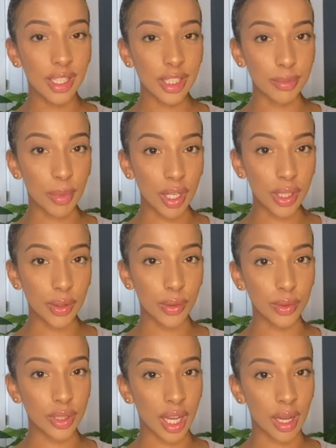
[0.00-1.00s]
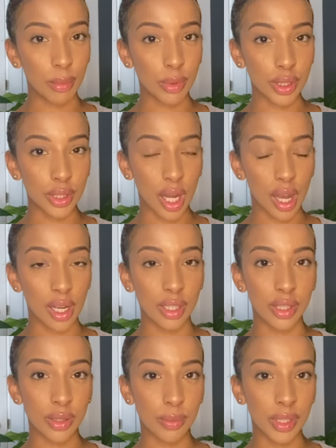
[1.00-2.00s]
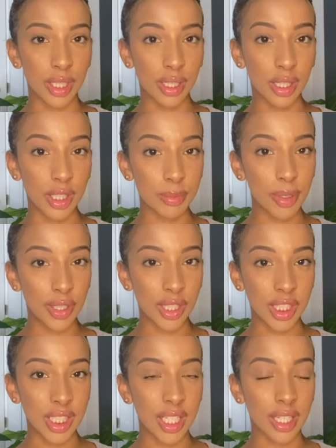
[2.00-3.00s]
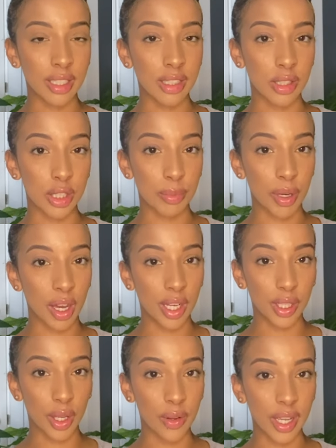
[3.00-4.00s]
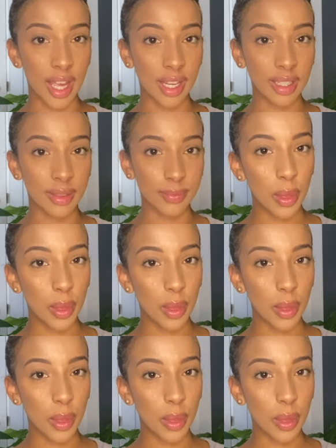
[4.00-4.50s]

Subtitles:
Smiley Kulcha was charged with the conspiracy to supplying cocaine.